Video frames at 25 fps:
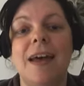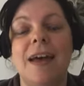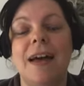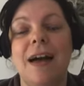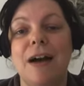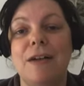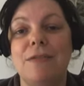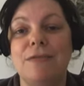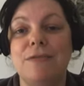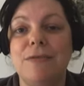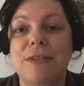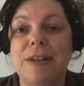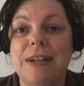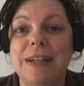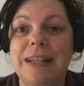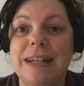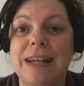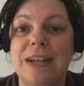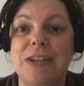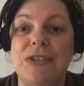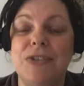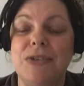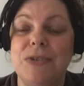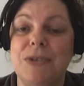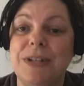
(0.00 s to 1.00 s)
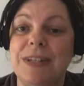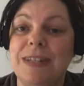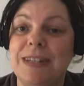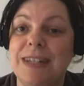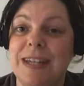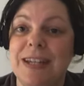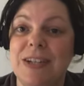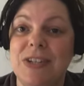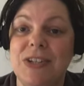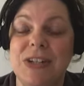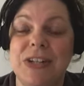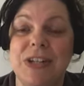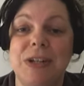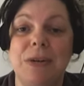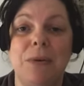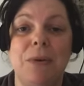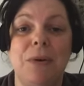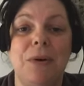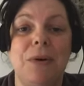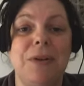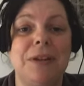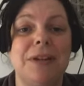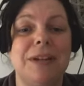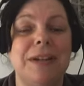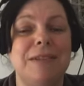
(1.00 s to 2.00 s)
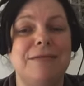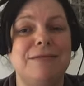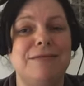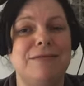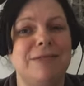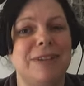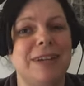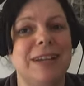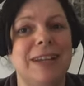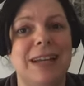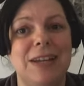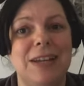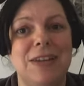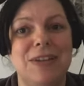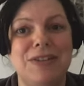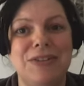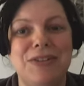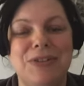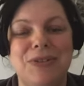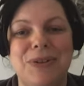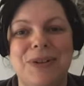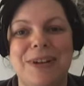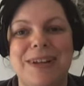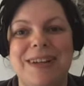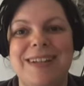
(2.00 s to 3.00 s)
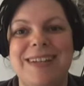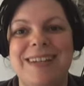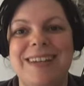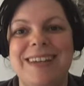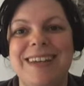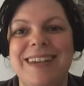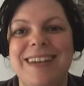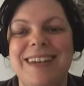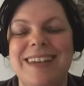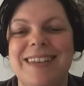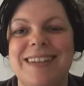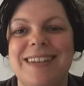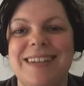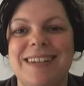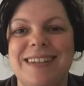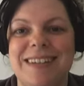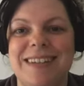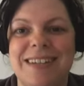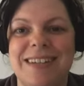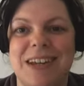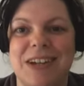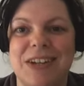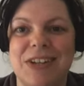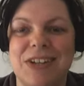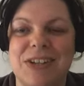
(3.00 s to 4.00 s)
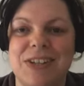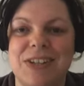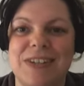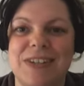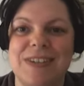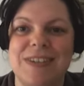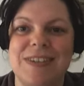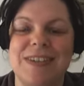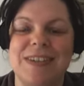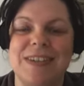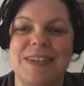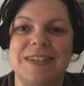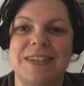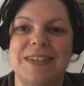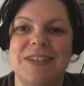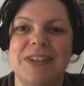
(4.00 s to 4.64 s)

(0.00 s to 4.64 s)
I've really enjoyed teaching you all, and I've really enjoyed the discussions and